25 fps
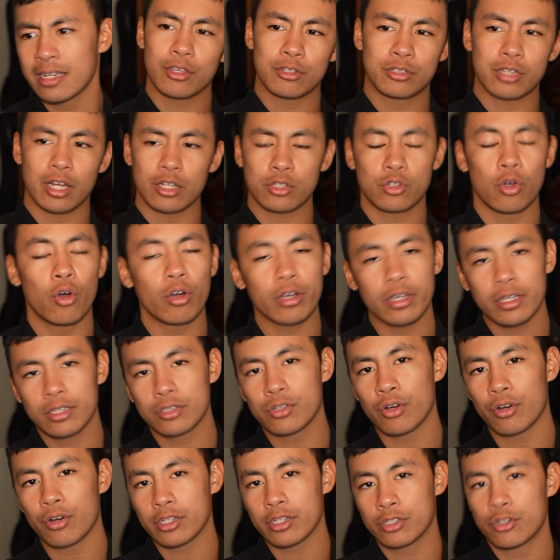You start talking and
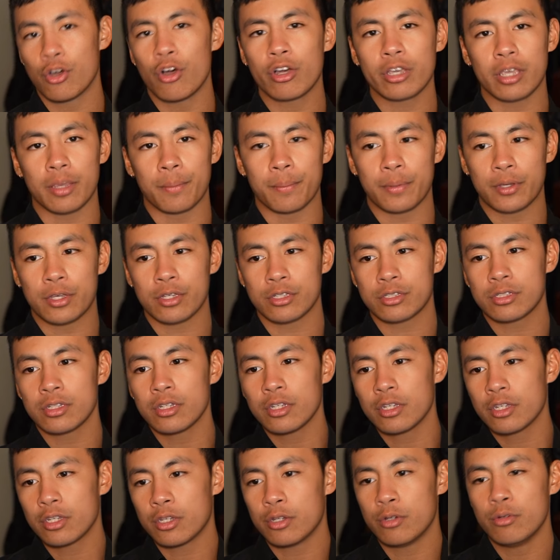and talking because
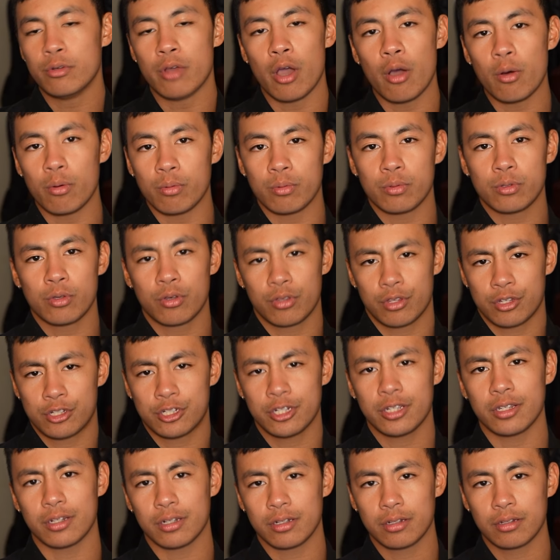you know you're the
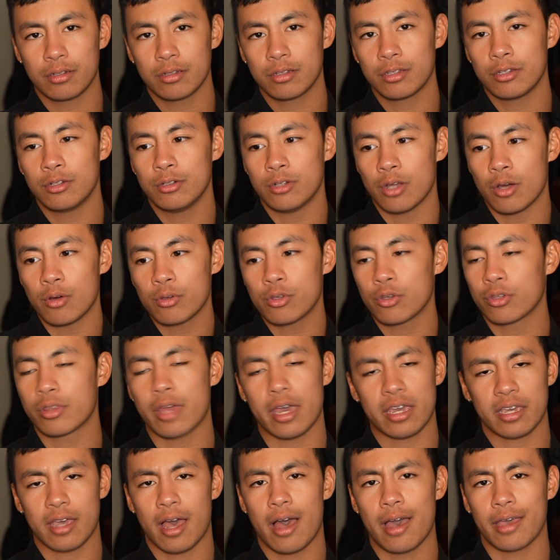shit. You know you're
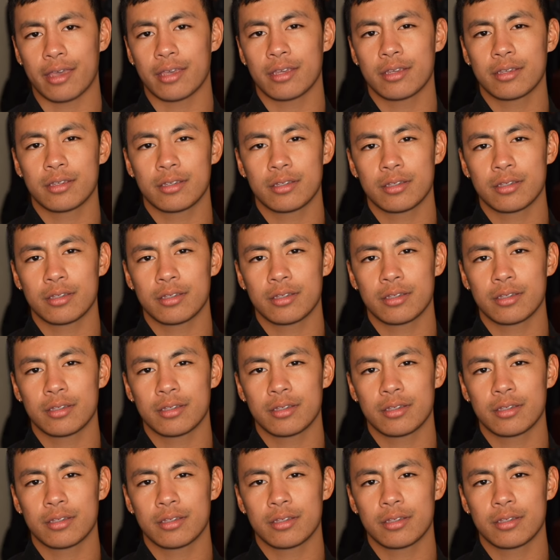that guy.